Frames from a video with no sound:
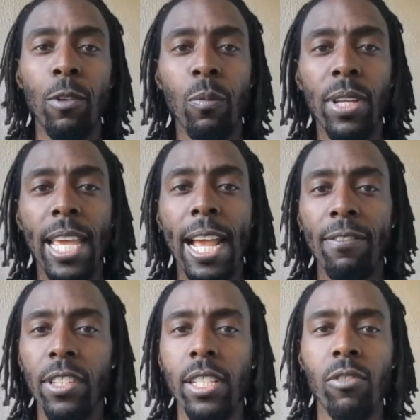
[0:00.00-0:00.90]
When we
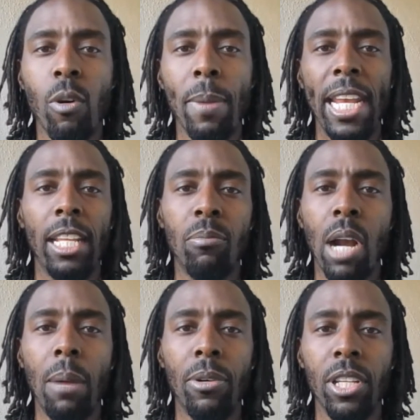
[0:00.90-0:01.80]
have these remaining
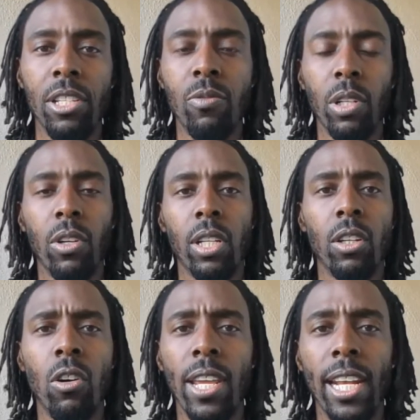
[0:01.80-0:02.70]
properties, we're going
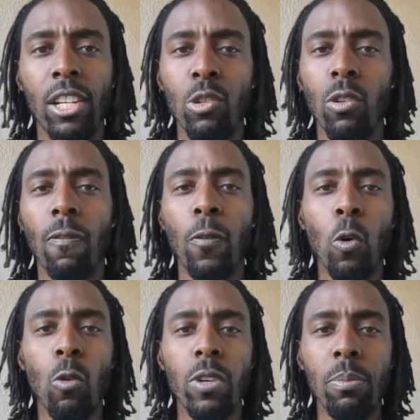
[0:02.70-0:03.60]
to go ahead and do a
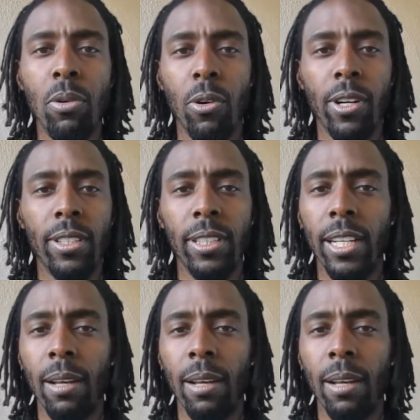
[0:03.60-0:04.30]
full report,